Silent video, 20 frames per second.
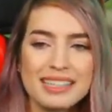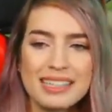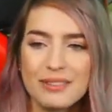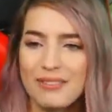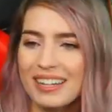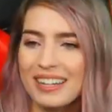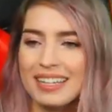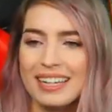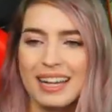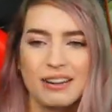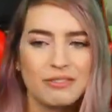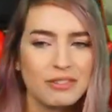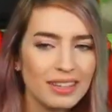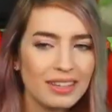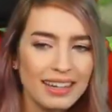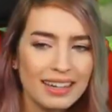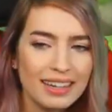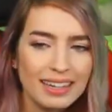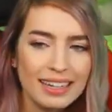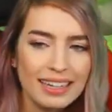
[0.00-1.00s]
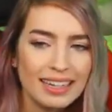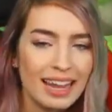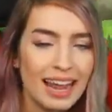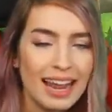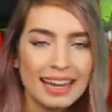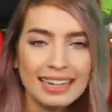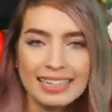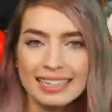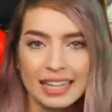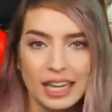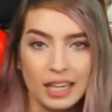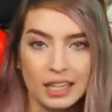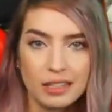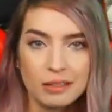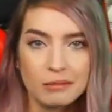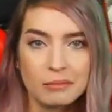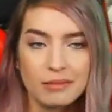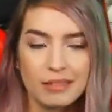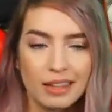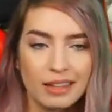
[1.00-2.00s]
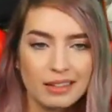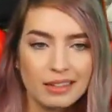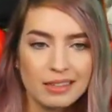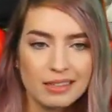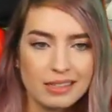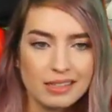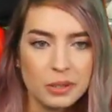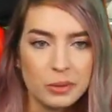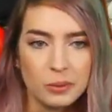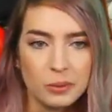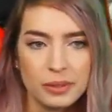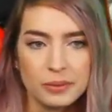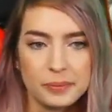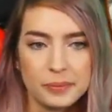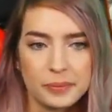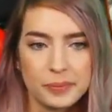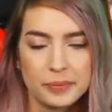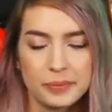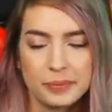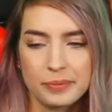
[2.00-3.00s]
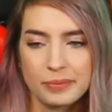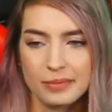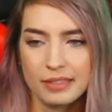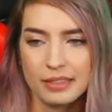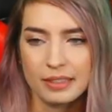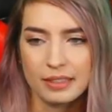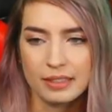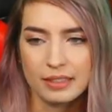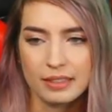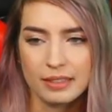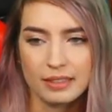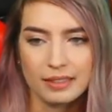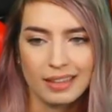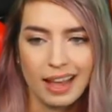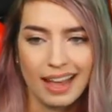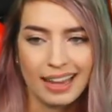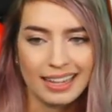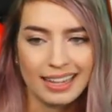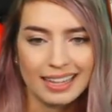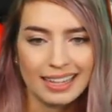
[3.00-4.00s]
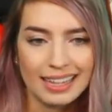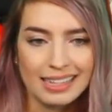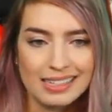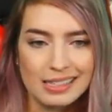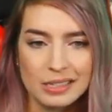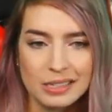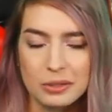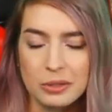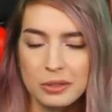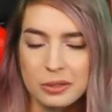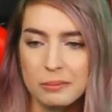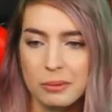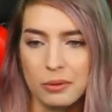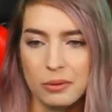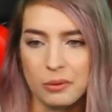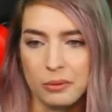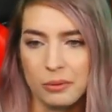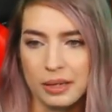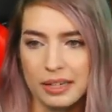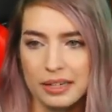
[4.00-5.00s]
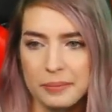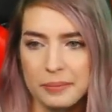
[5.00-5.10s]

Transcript: I never get it in any game, then it's equal. Like, I could get 0 in both, right?